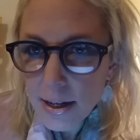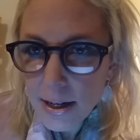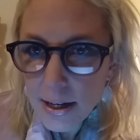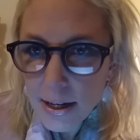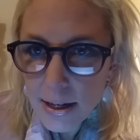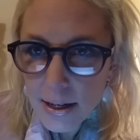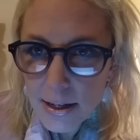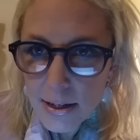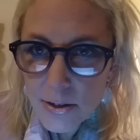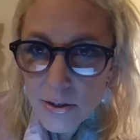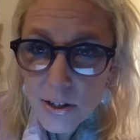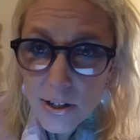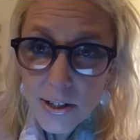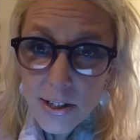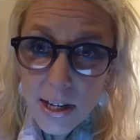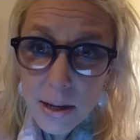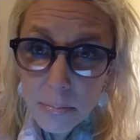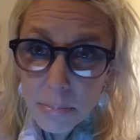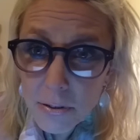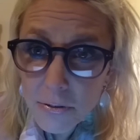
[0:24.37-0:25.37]
is
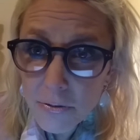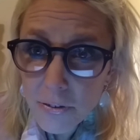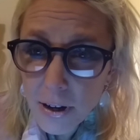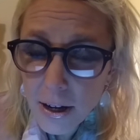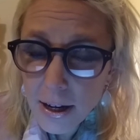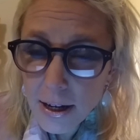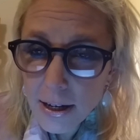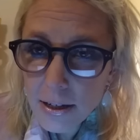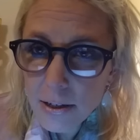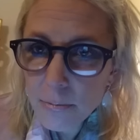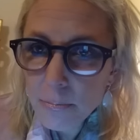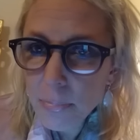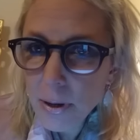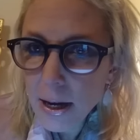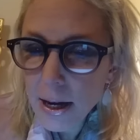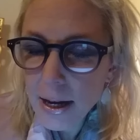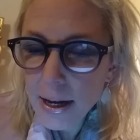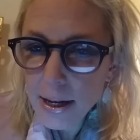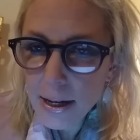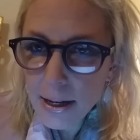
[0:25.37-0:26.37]
exemplified
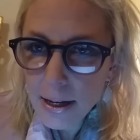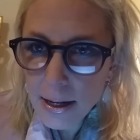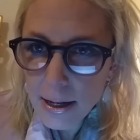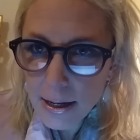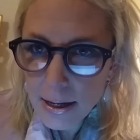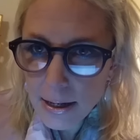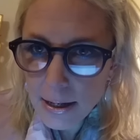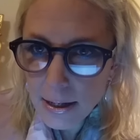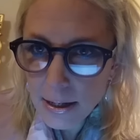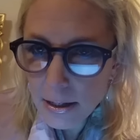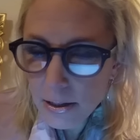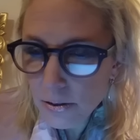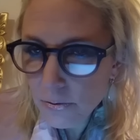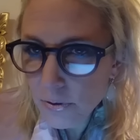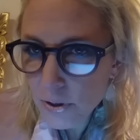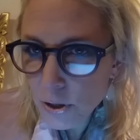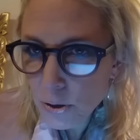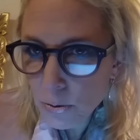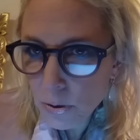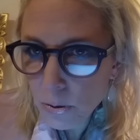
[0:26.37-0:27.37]
by a
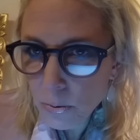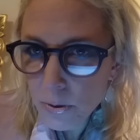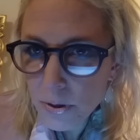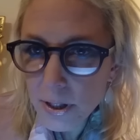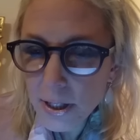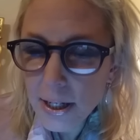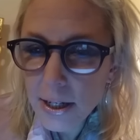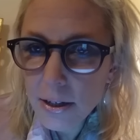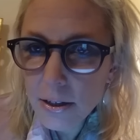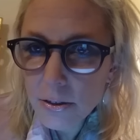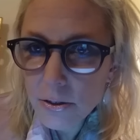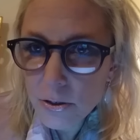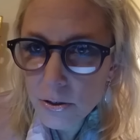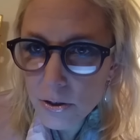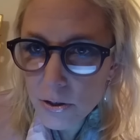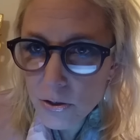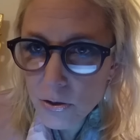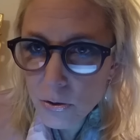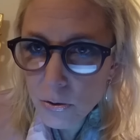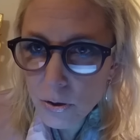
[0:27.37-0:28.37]
individual with a character
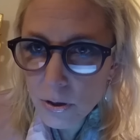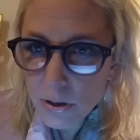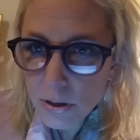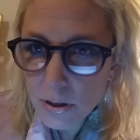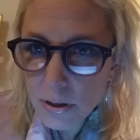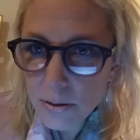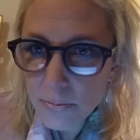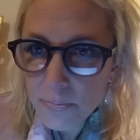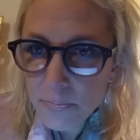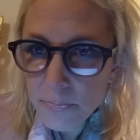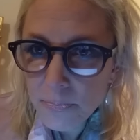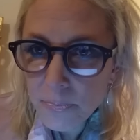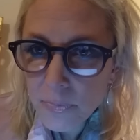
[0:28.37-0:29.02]
disorder